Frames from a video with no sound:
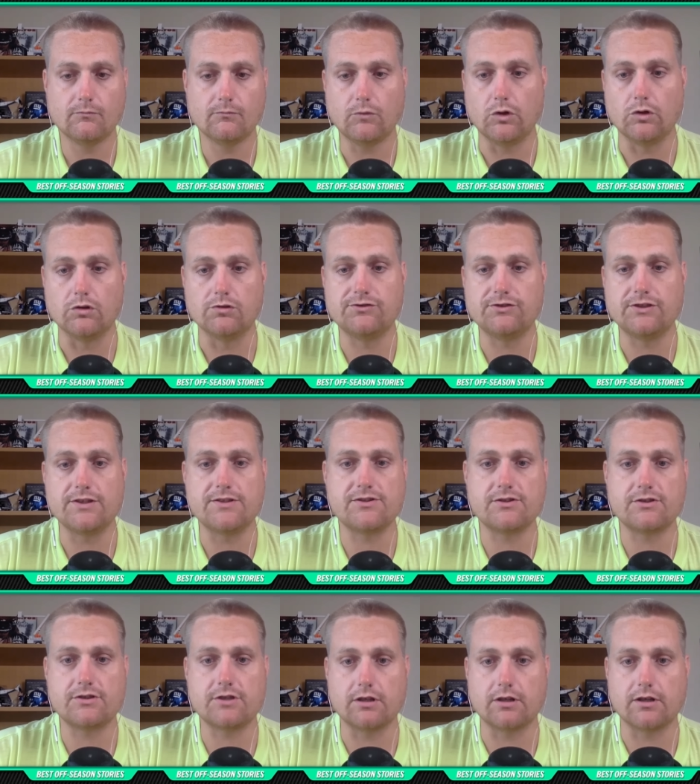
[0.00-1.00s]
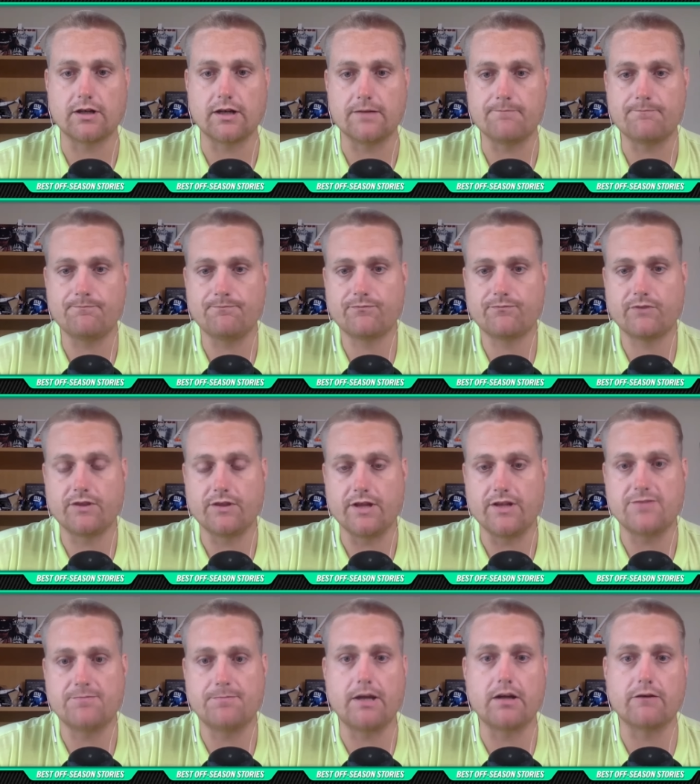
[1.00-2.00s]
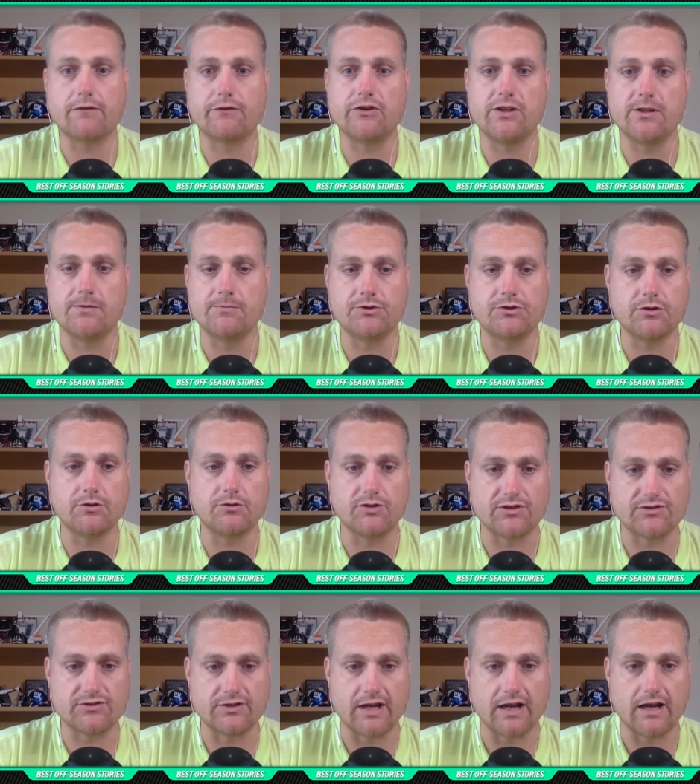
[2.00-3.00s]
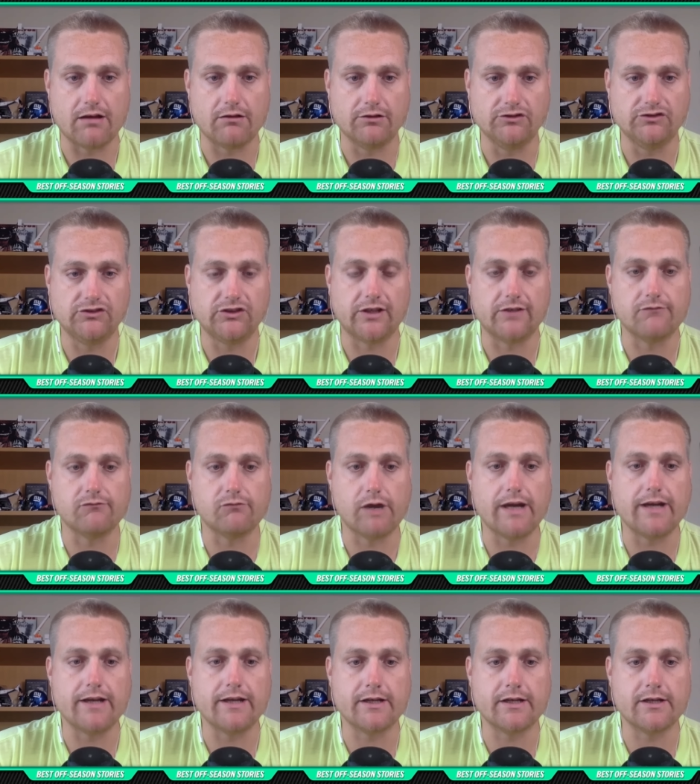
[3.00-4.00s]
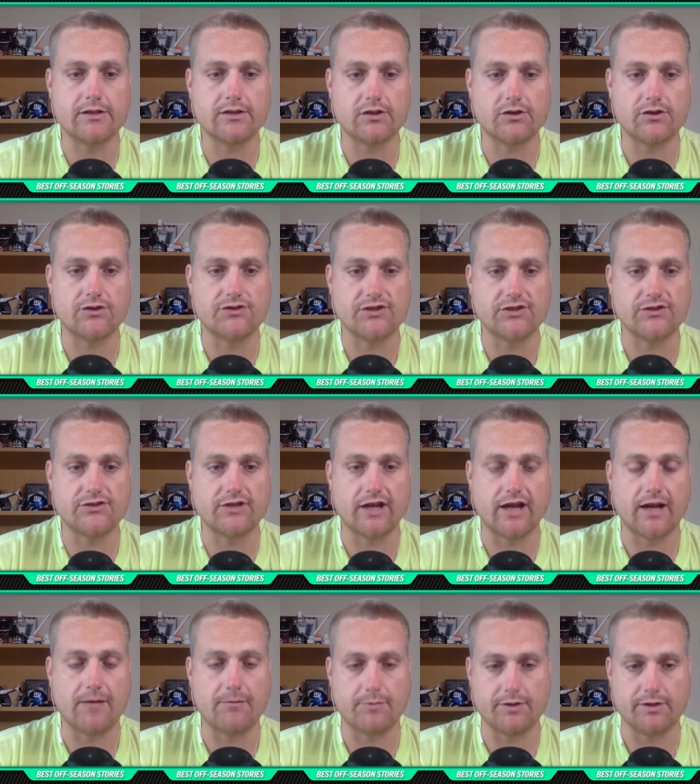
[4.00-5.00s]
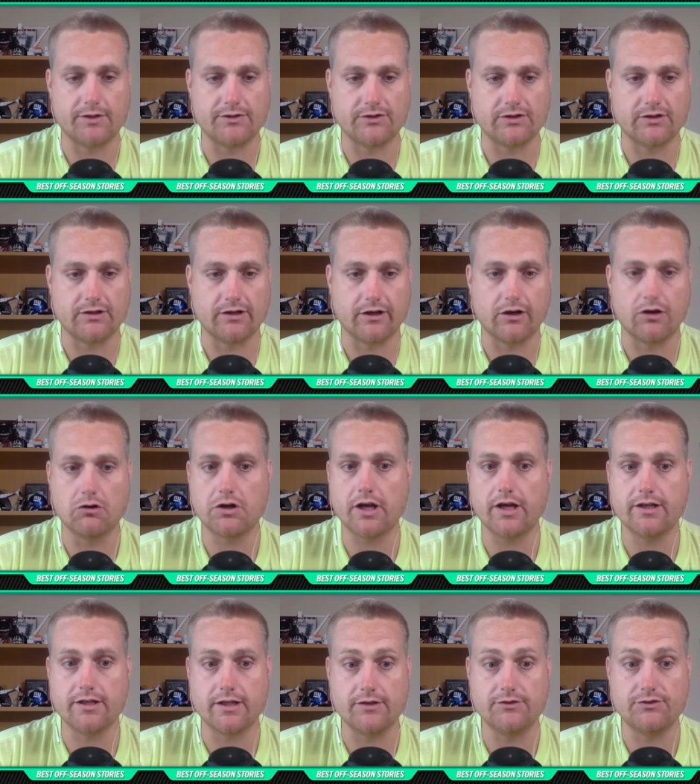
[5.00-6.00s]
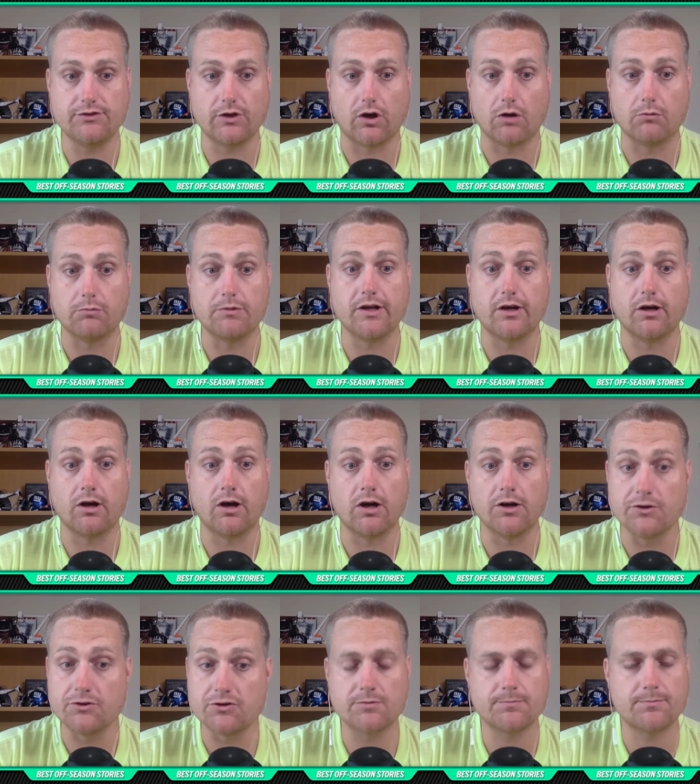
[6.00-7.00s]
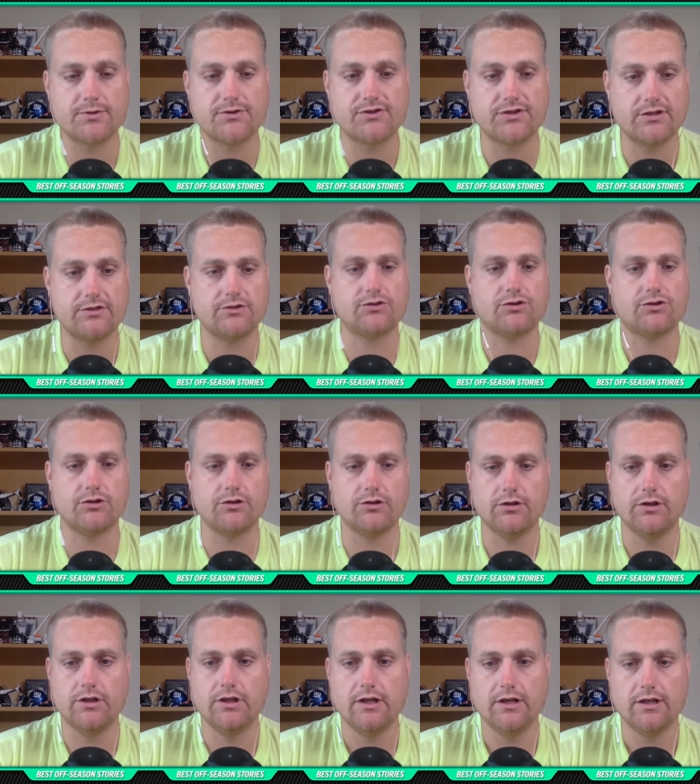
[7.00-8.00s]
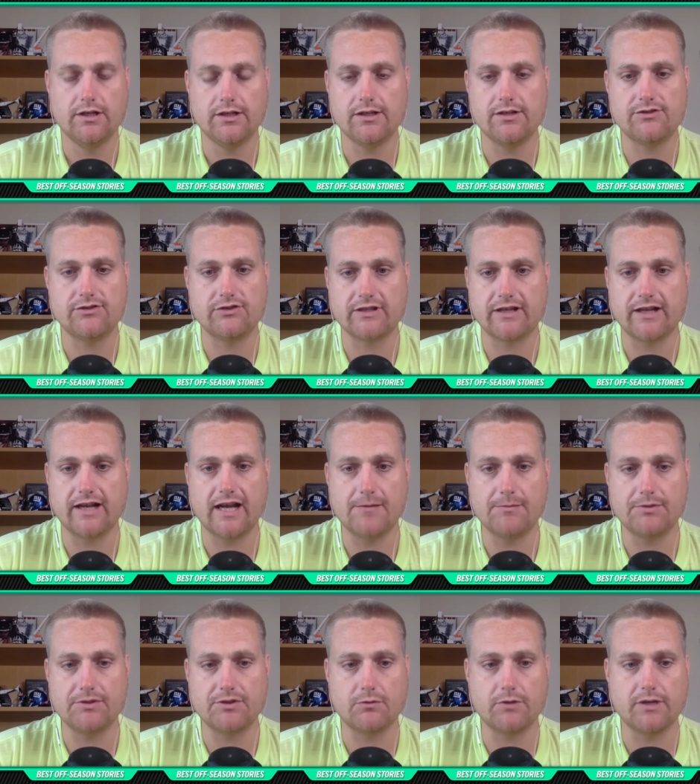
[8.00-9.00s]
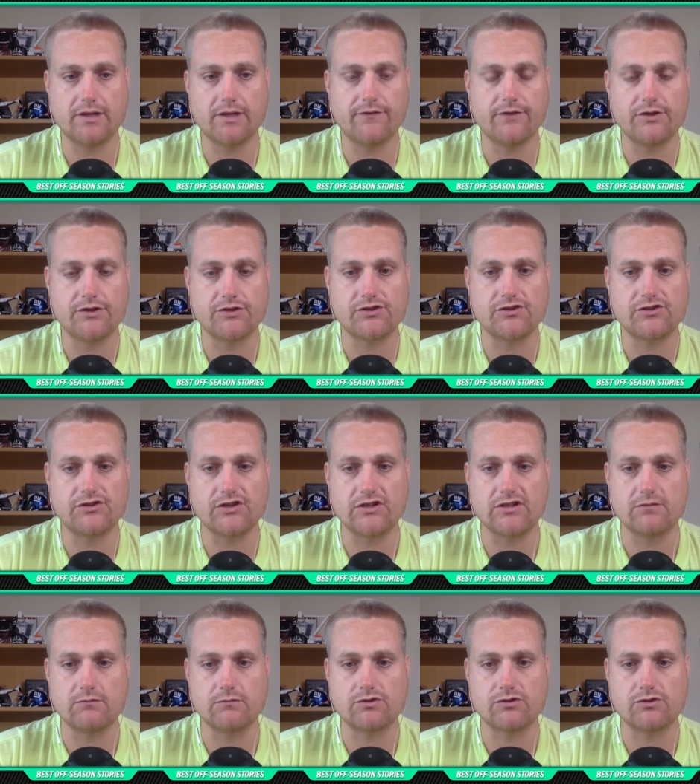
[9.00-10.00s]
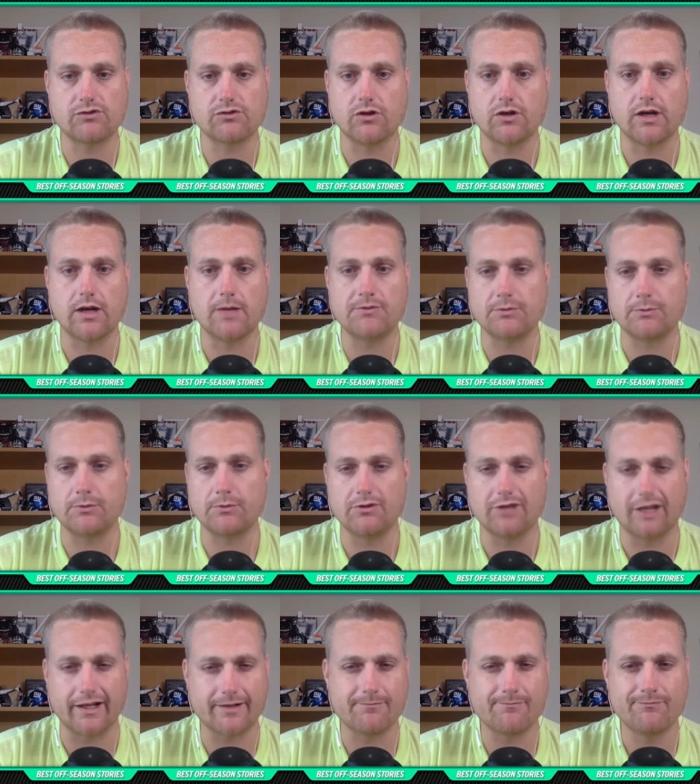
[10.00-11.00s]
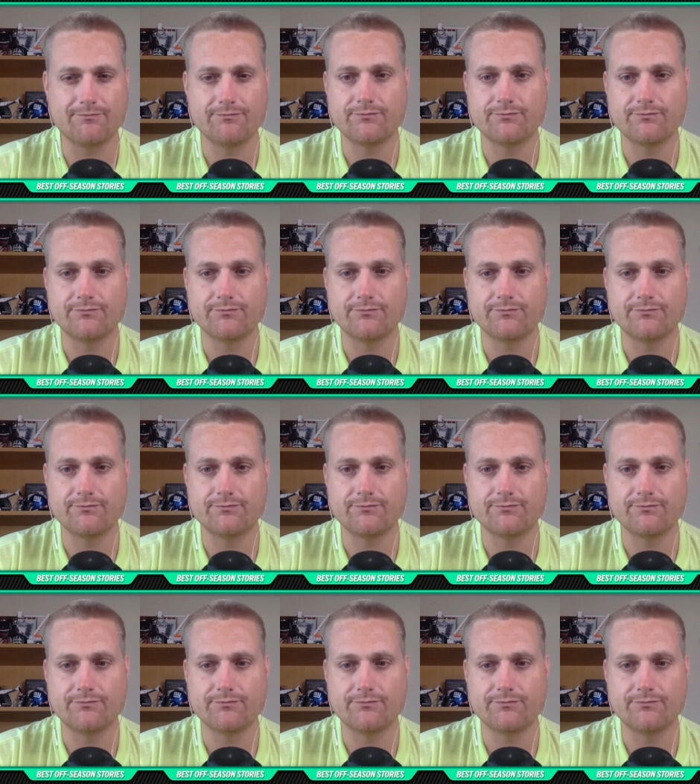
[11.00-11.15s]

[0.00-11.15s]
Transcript: Well, it's, it's they're it's better for them to do this now instead of waiting until the season happens and like okay, is are we 100% sure he's the guy. But the way he finished the season was strong, and I'm someone who like